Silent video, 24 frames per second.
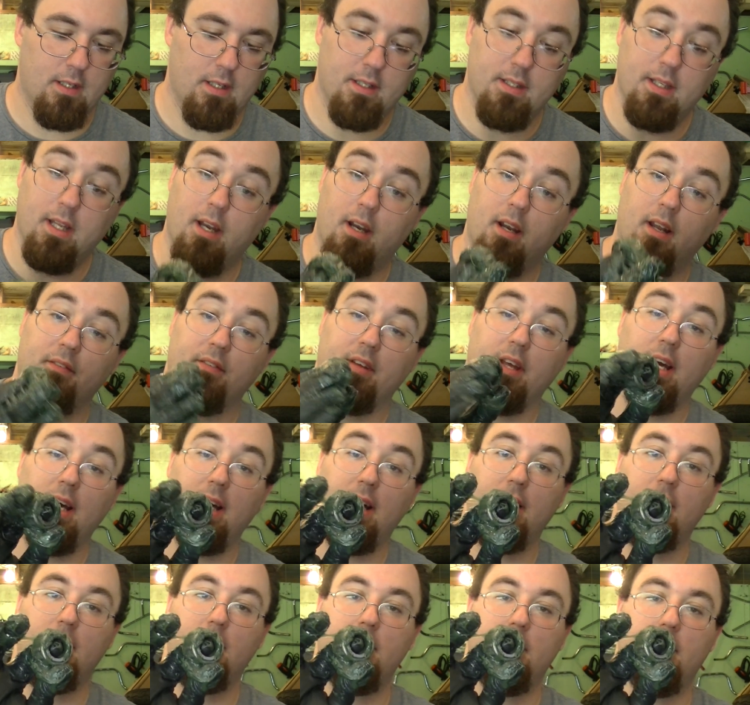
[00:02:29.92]
Now that I've
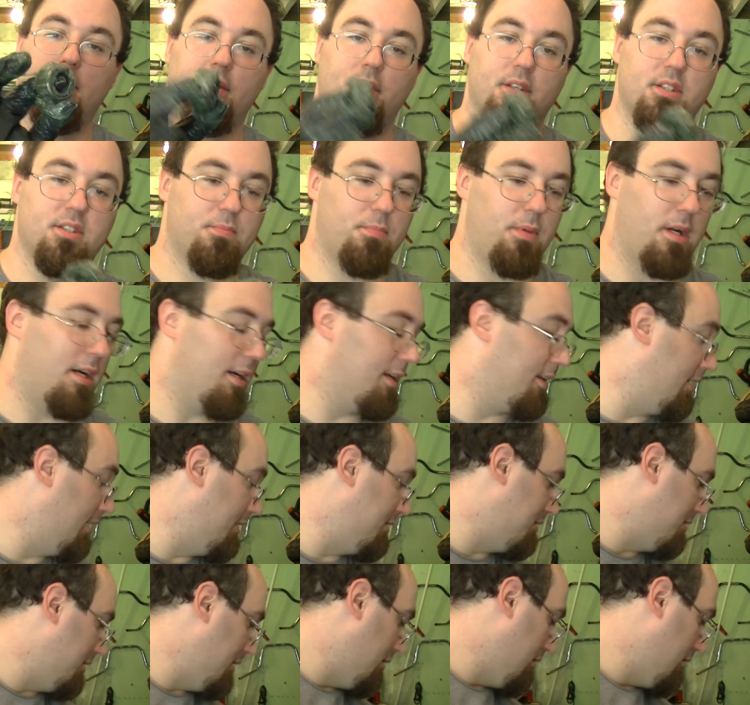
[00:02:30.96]
got this bearing nicely